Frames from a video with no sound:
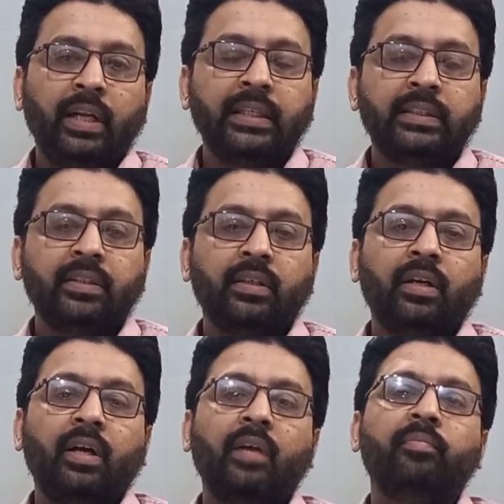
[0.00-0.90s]
less,
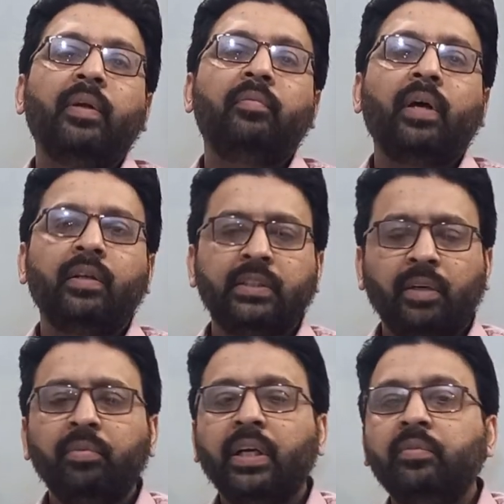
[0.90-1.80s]
or maybe or
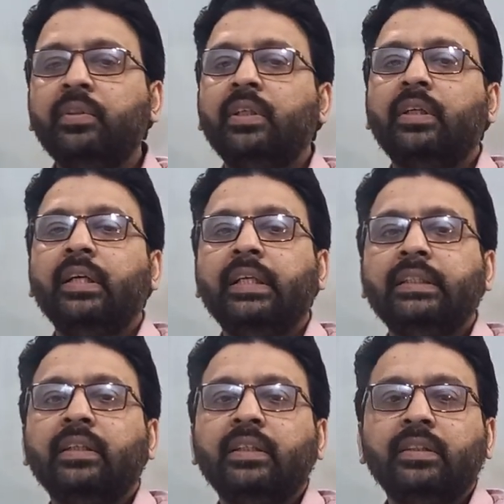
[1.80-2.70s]
sometimes the
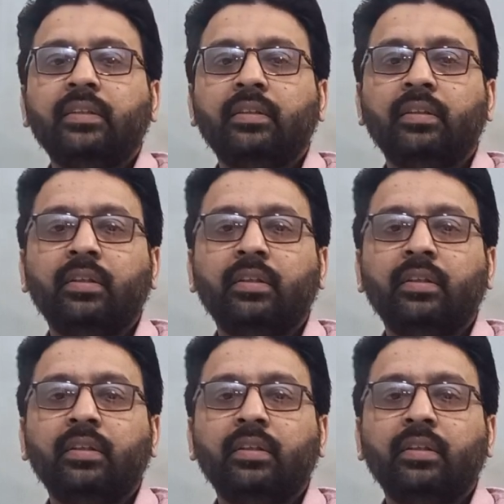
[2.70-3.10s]
condition is